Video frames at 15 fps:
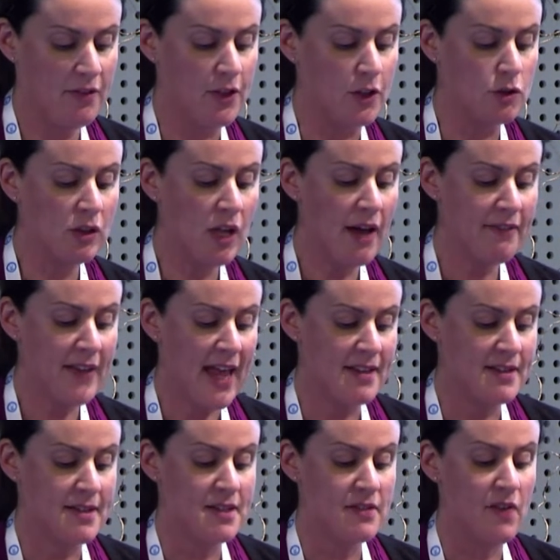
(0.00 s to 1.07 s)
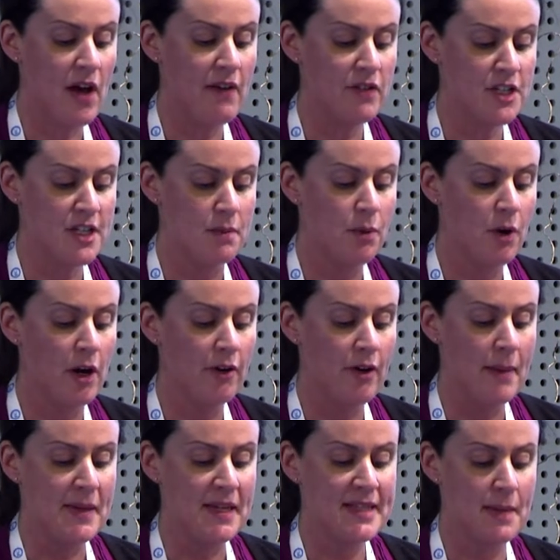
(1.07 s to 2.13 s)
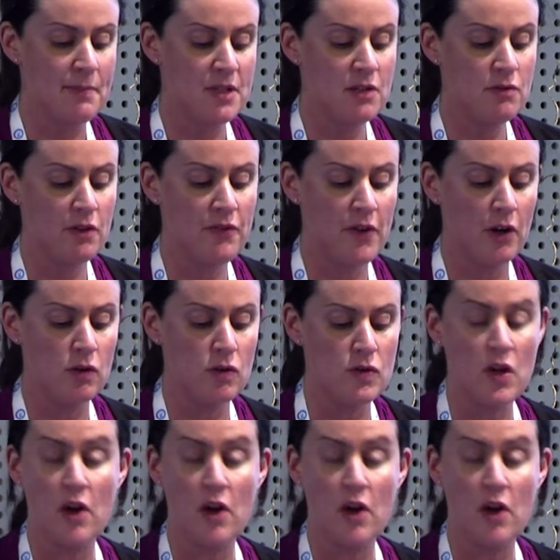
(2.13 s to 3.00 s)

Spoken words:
The Good Life Cancer Survivorship Program accepted referrals